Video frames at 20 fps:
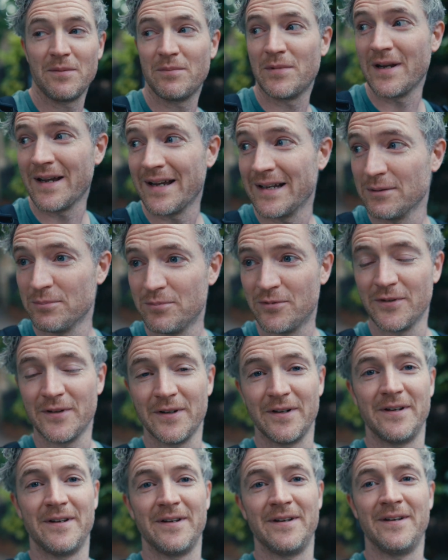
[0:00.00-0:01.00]
might be
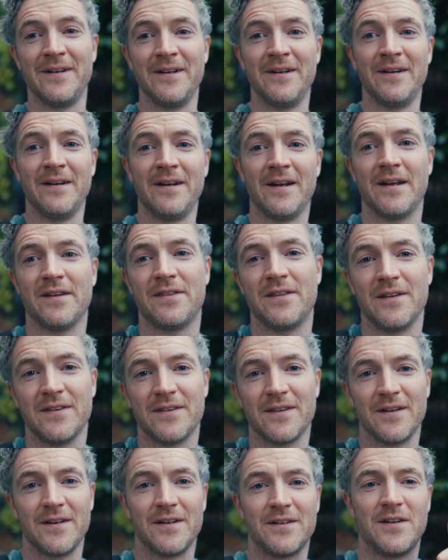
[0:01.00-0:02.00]
helpful, I
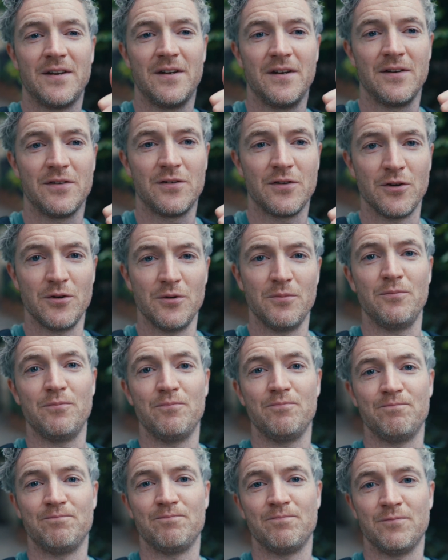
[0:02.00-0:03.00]
think that
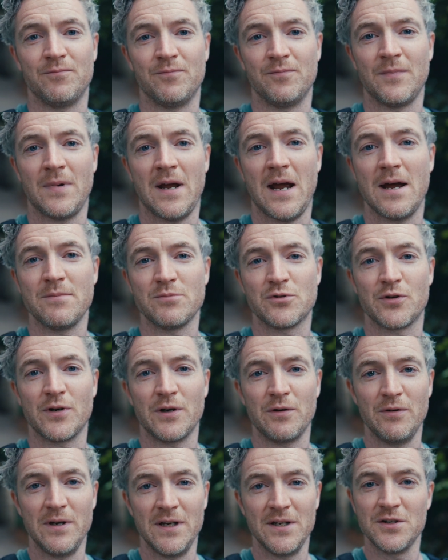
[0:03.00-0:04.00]
some
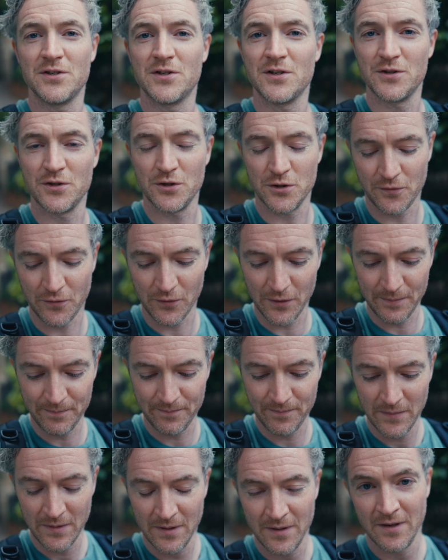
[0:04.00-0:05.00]
hamstring range is useful.
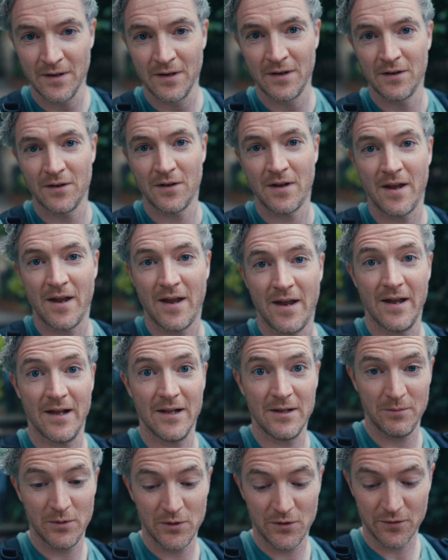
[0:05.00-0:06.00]

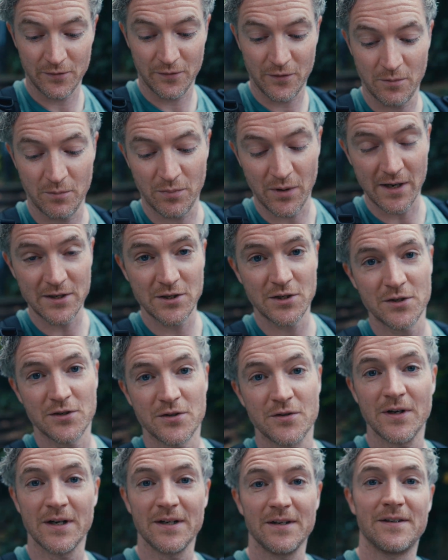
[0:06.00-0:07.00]
Elements of compression
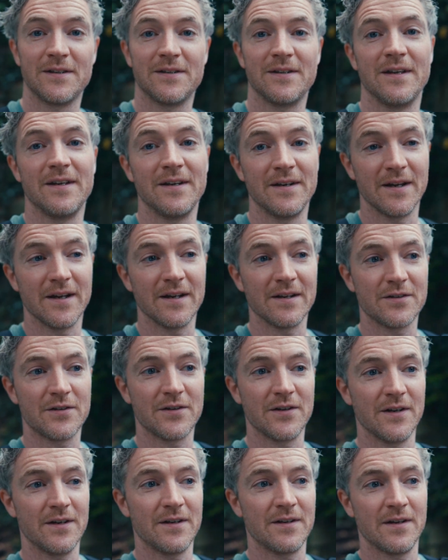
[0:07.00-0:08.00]
strength in
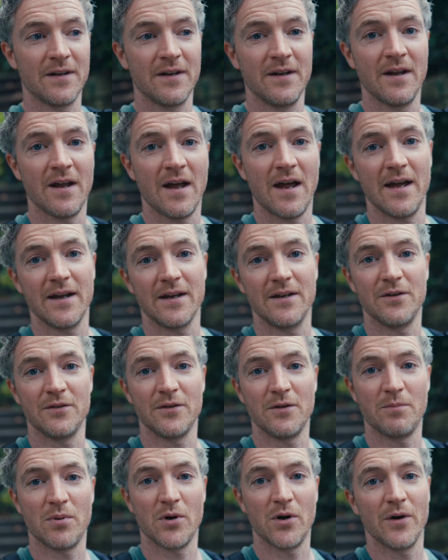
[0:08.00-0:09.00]
L-sit, hanging
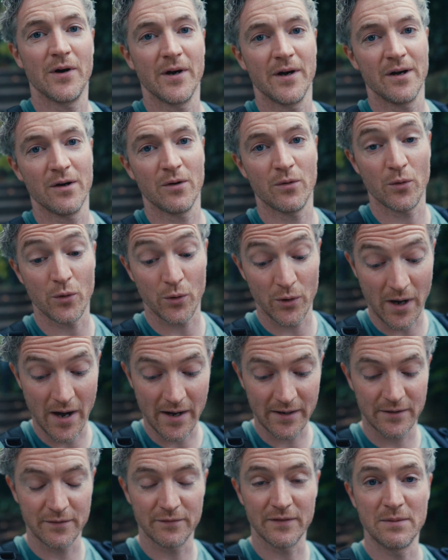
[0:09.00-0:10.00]
on the bar, or
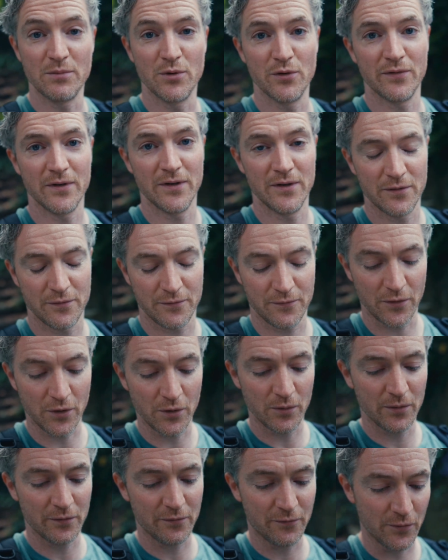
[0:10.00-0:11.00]
actively moving into
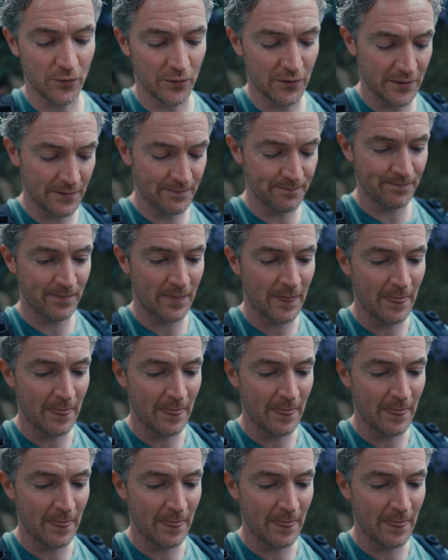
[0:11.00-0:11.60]
forward fold.